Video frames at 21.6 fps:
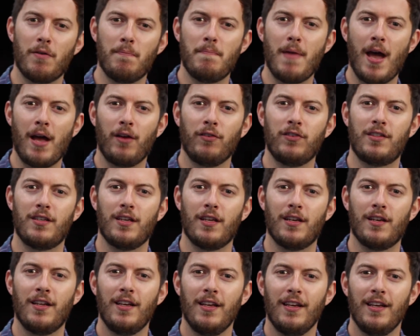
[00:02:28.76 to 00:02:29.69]

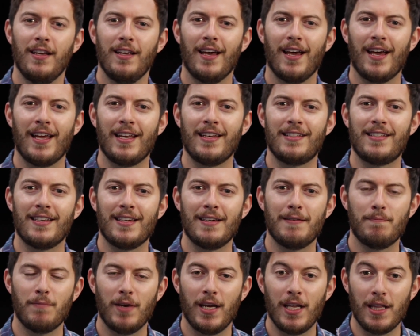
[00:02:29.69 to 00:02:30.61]
mountain and
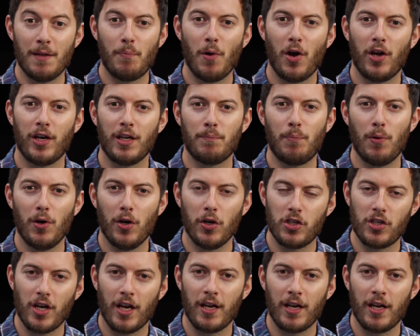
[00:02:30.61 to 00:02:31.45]
um, in the burning bush.